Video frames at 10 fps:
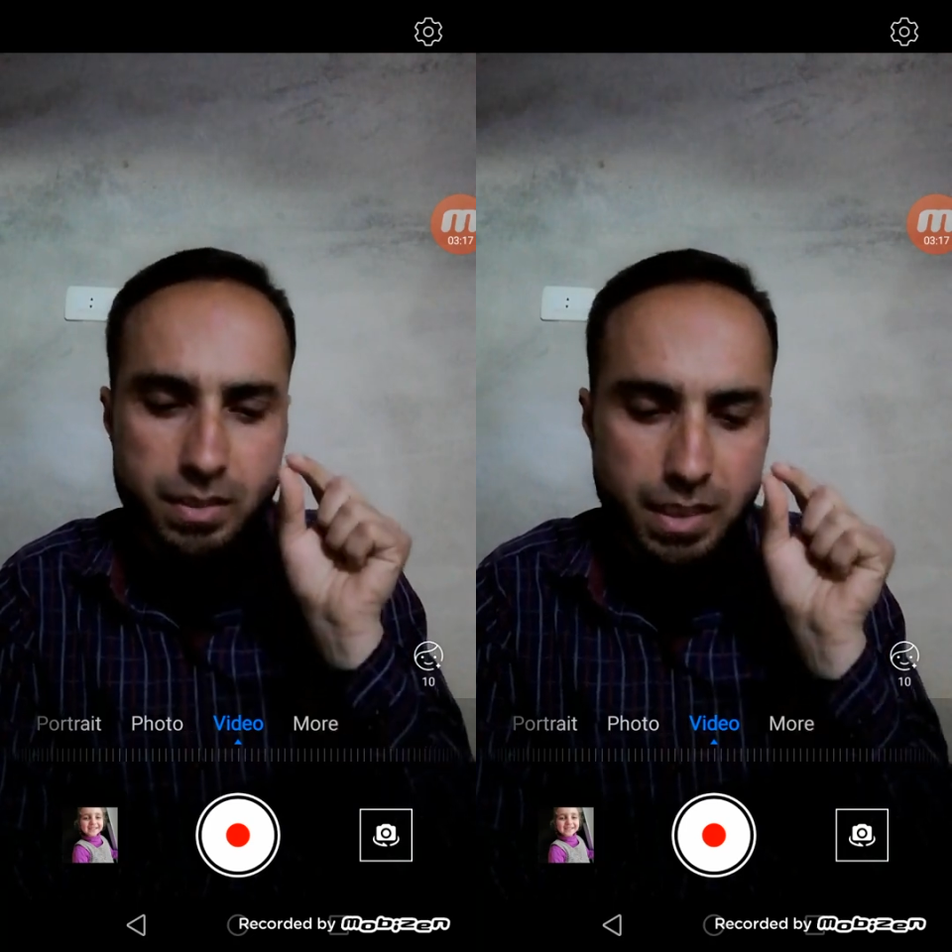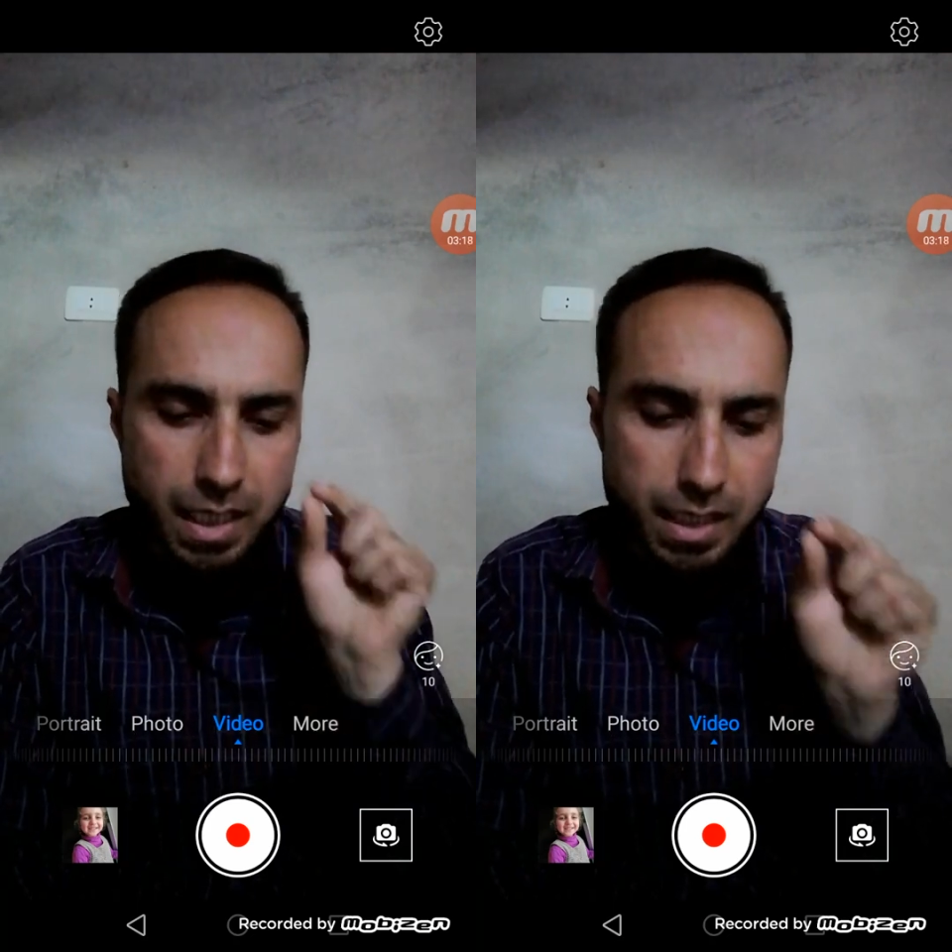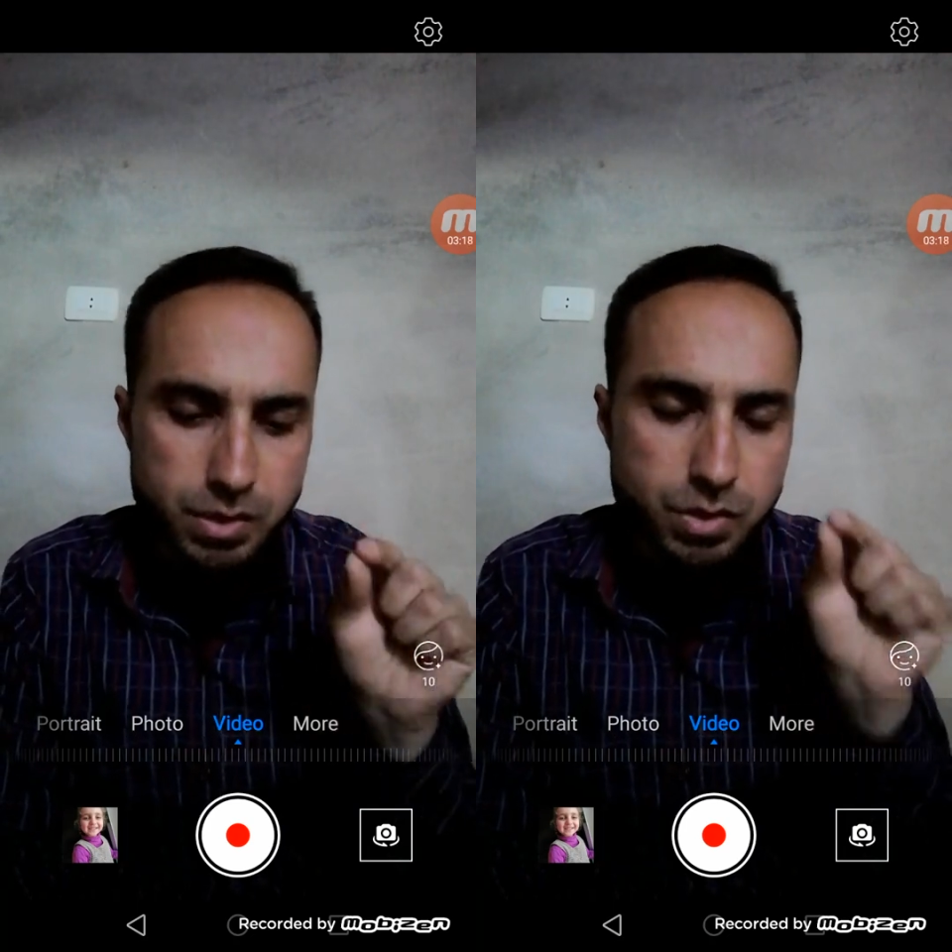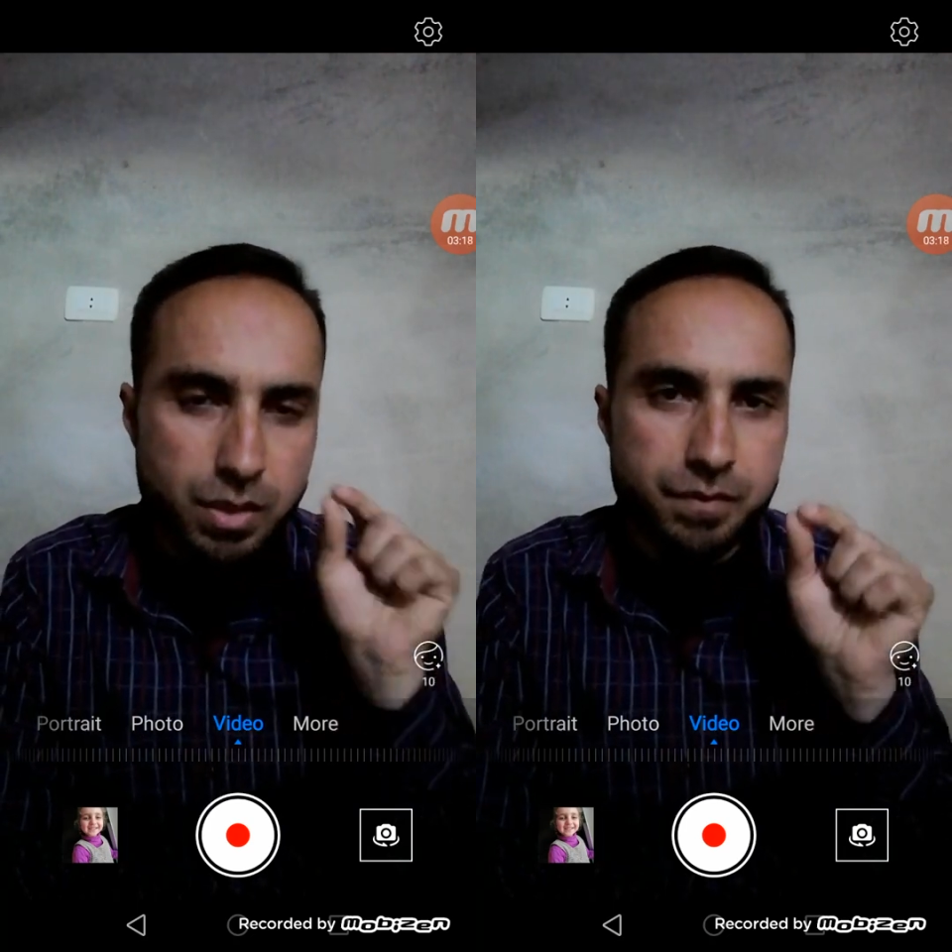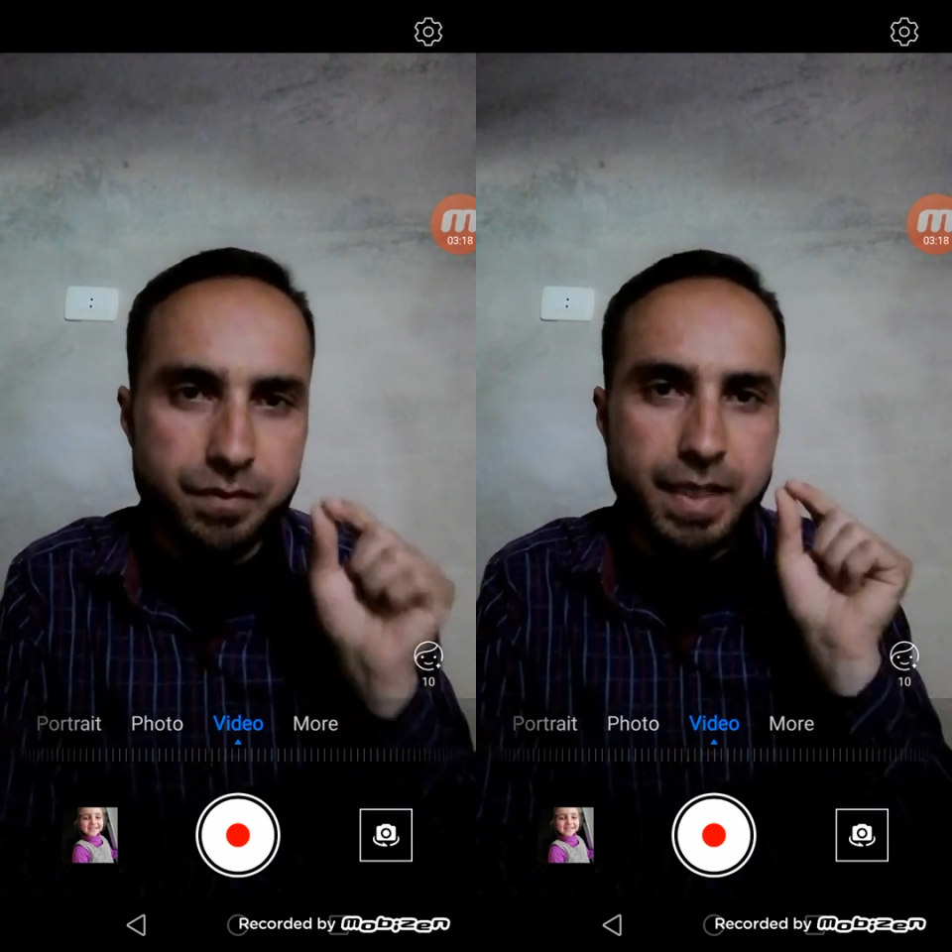kind
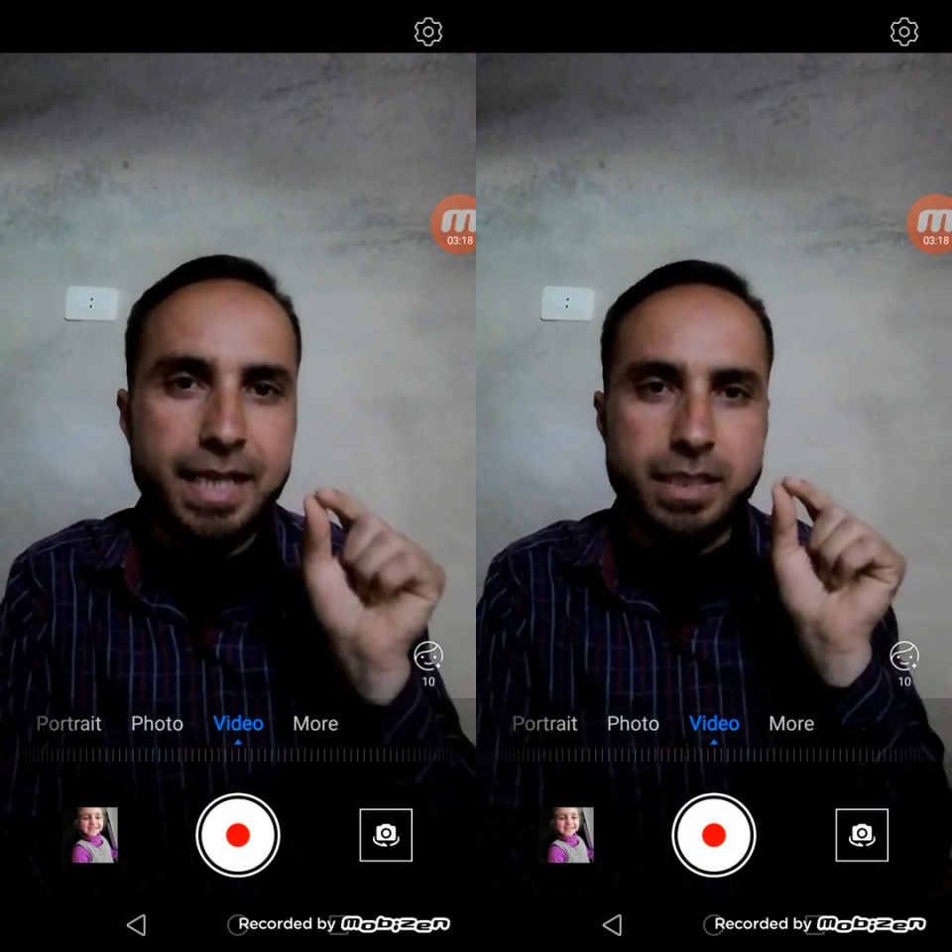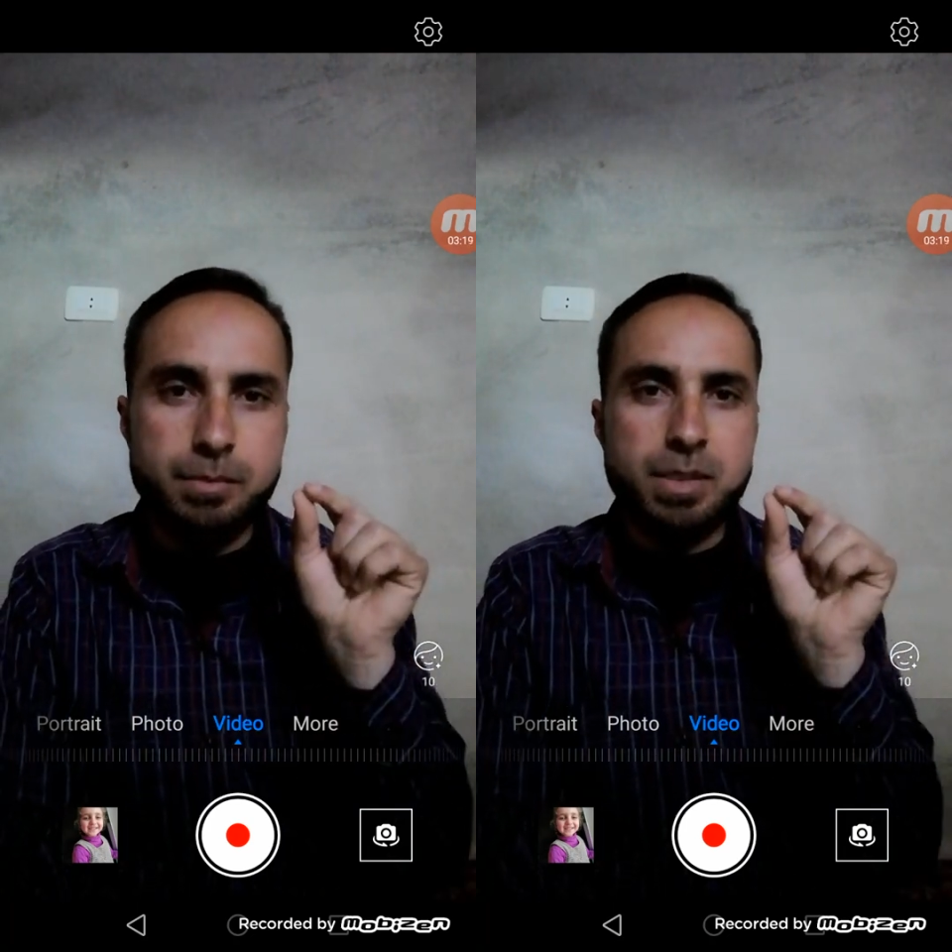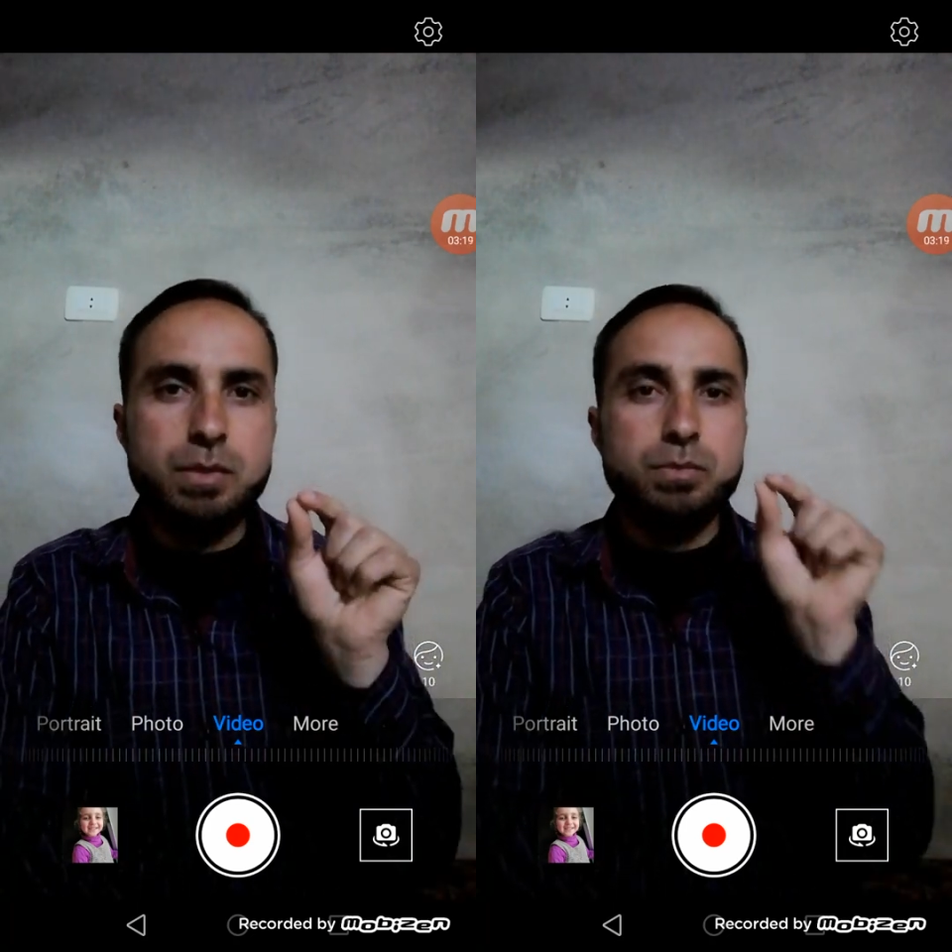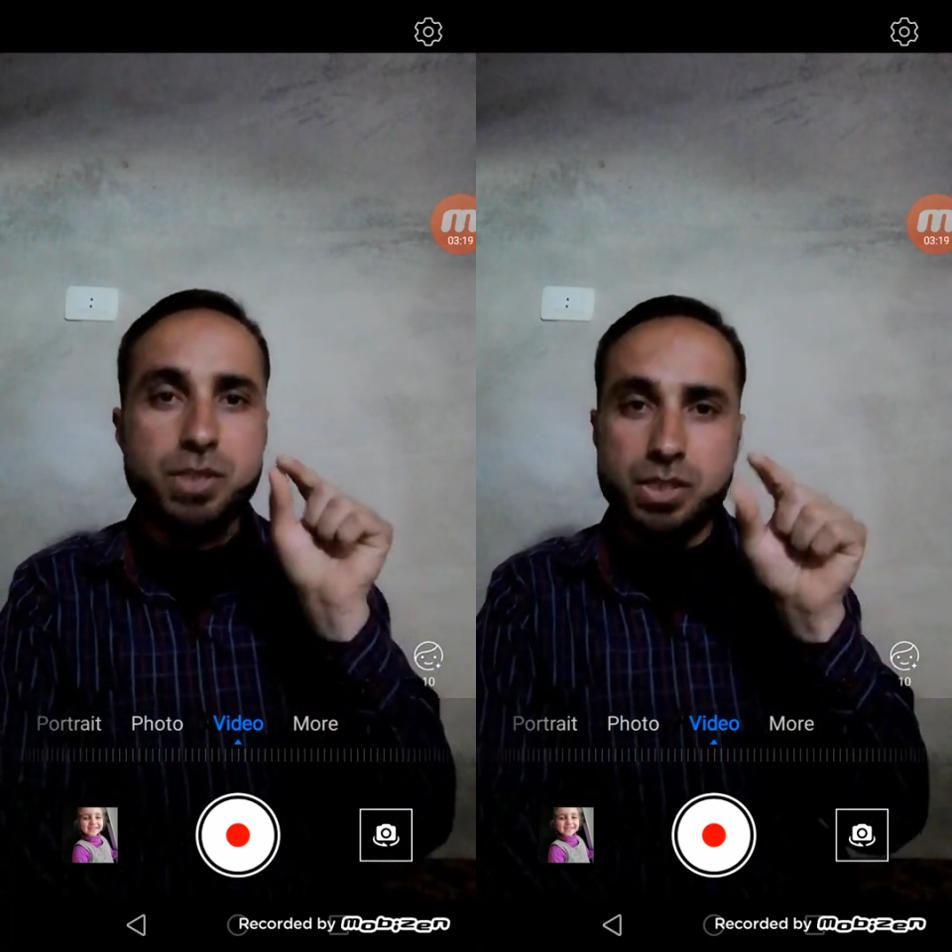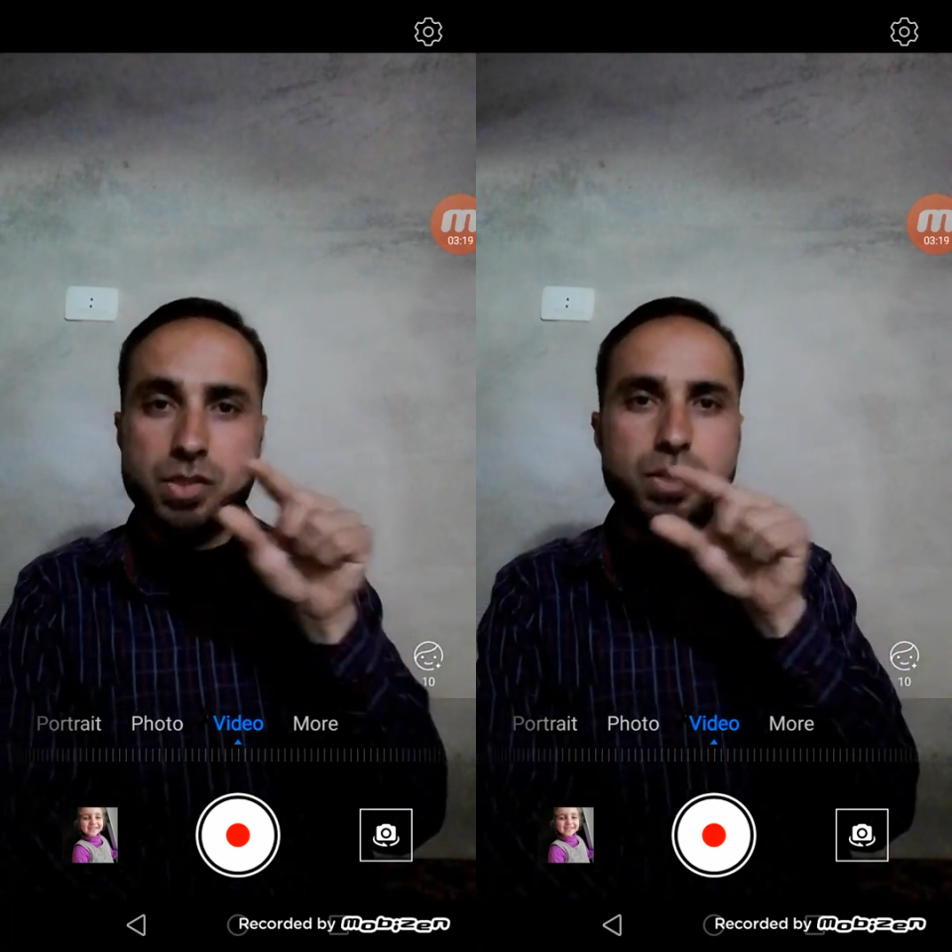of animal
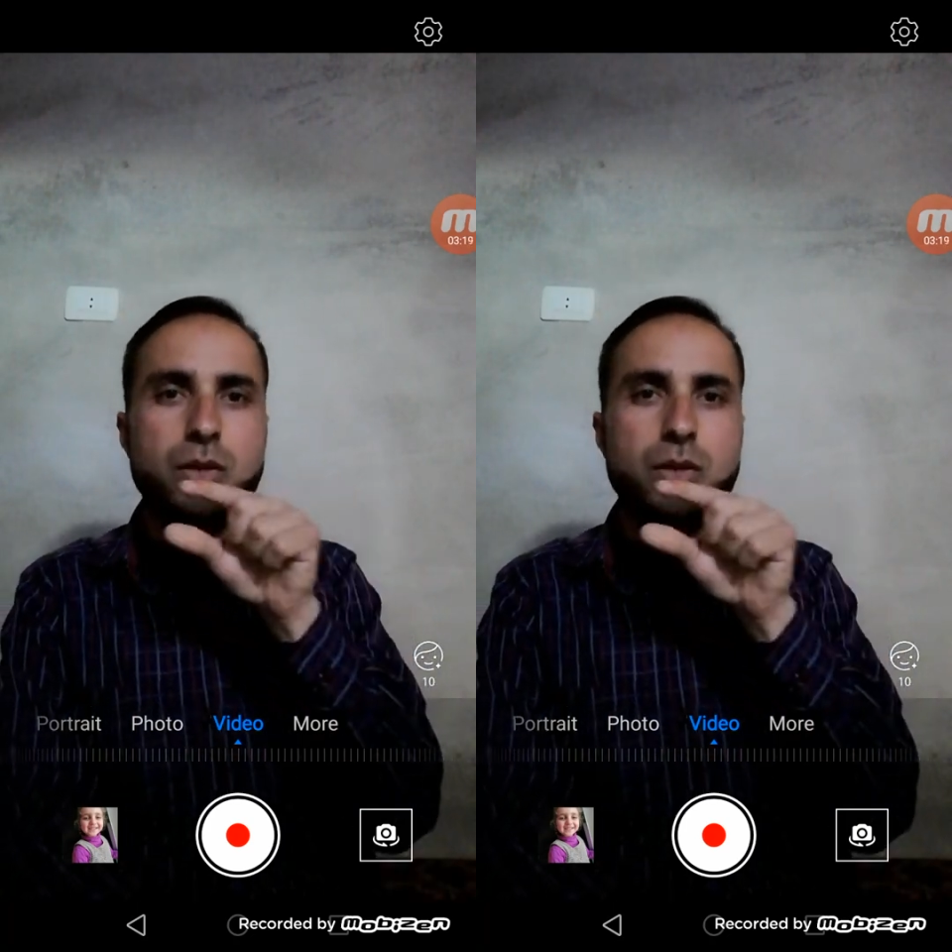which is